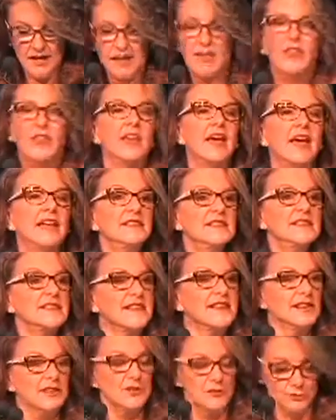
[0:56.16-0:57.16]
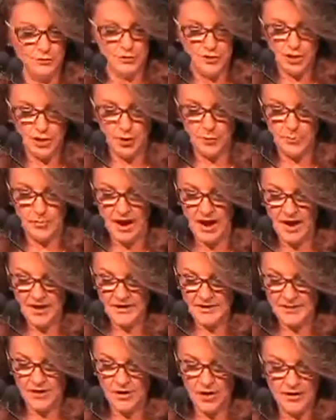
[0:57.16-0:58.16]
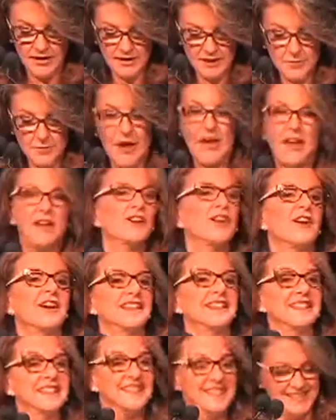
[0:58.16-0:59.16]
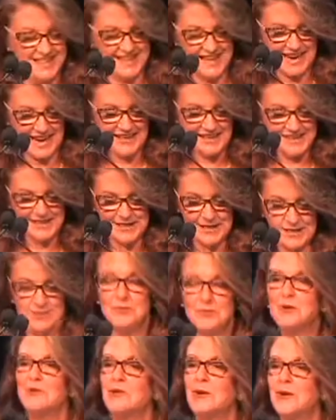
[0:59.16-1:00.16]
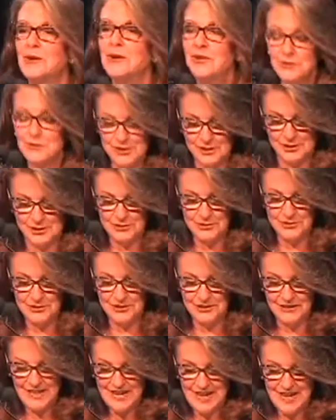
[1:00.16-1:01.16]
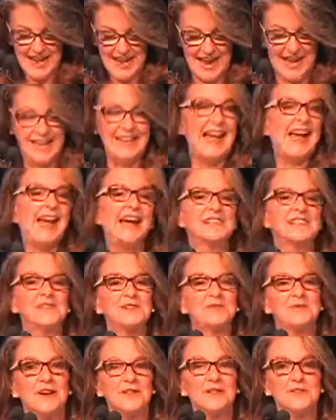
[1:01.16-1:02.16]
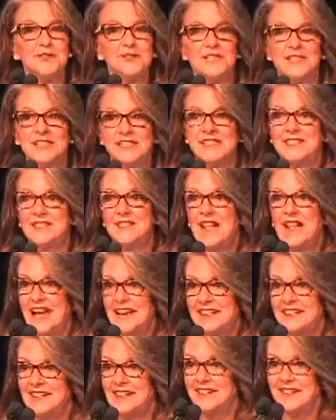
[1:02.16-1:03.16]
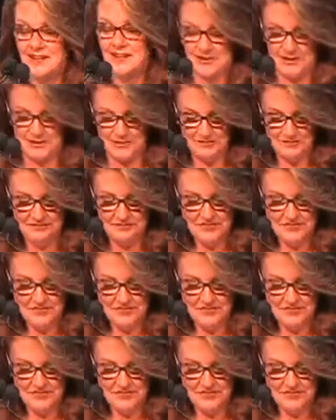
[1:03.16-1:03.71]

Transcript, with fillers: then Senator Joe Biden harked back on his days in parochial school and asked whether she still had a clicker.